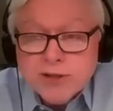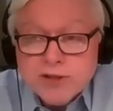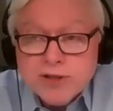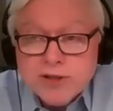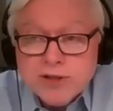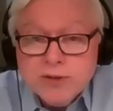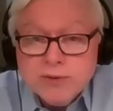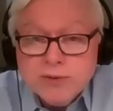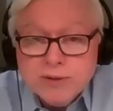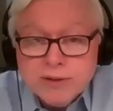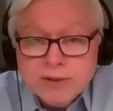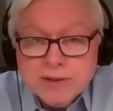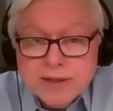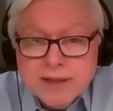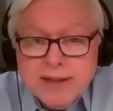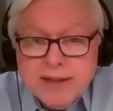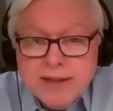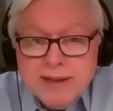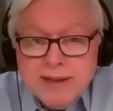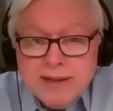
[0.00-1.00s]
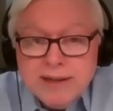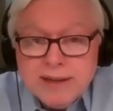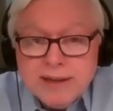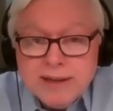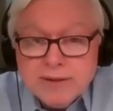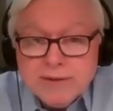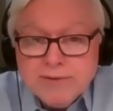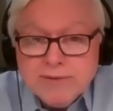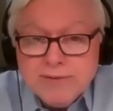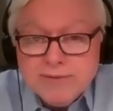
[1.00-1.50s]
student
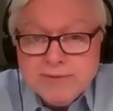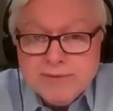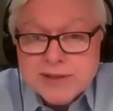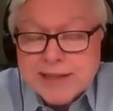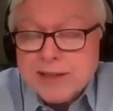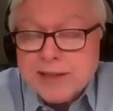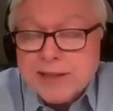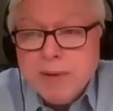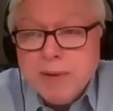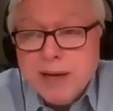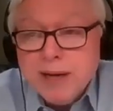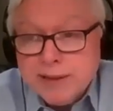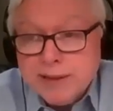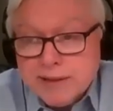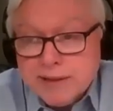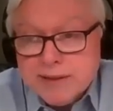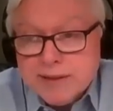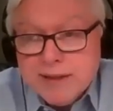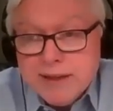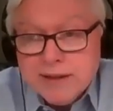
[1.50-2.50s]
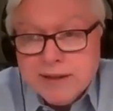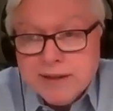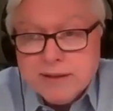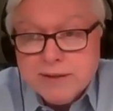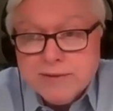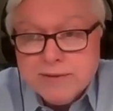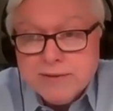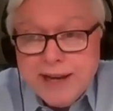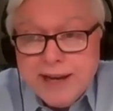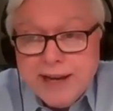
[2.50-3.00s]
of 6 months
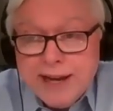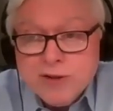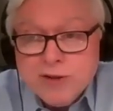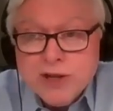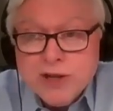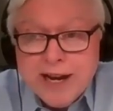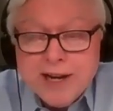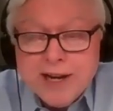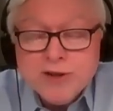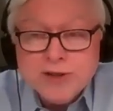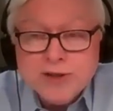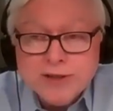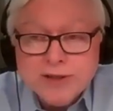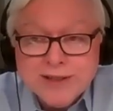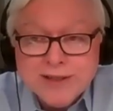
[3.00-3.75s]
of education,